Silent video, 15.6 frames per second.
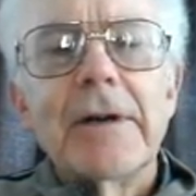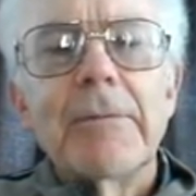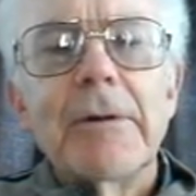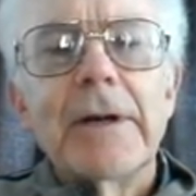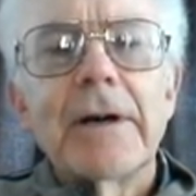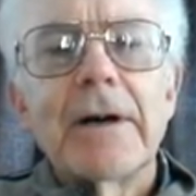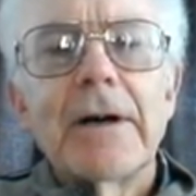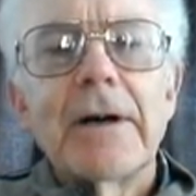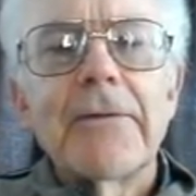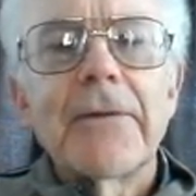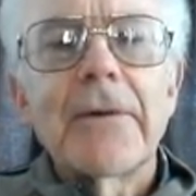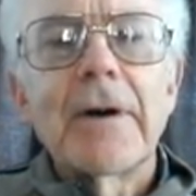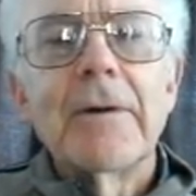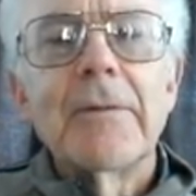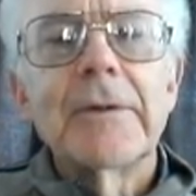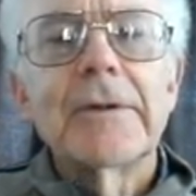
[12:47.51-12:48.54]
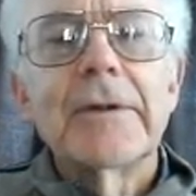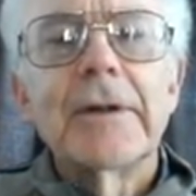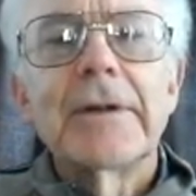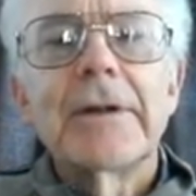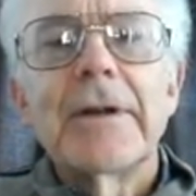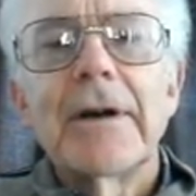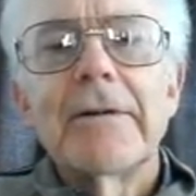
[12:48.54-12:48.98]
we half glimpse the
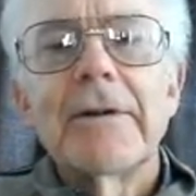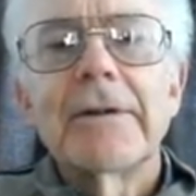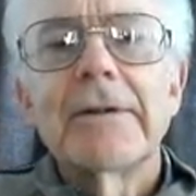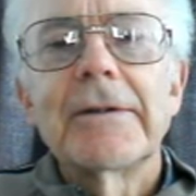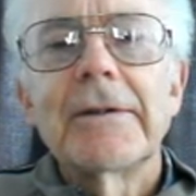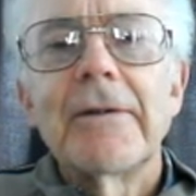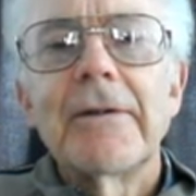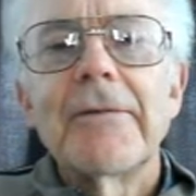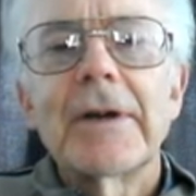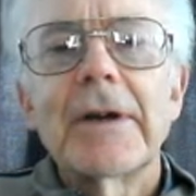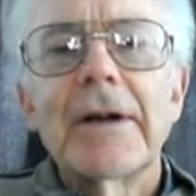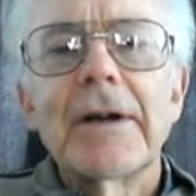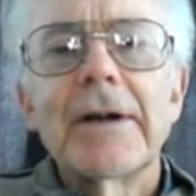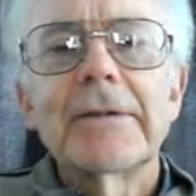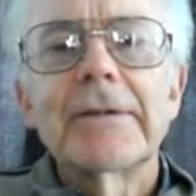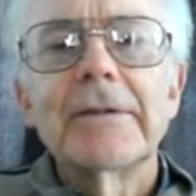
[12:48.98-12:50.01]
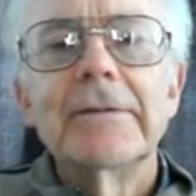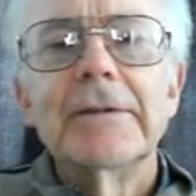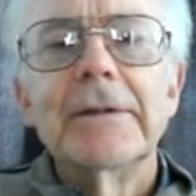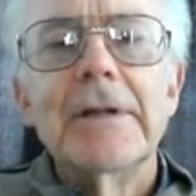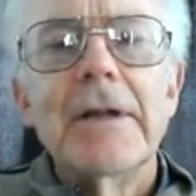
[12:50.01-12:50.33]
turrets of the castle.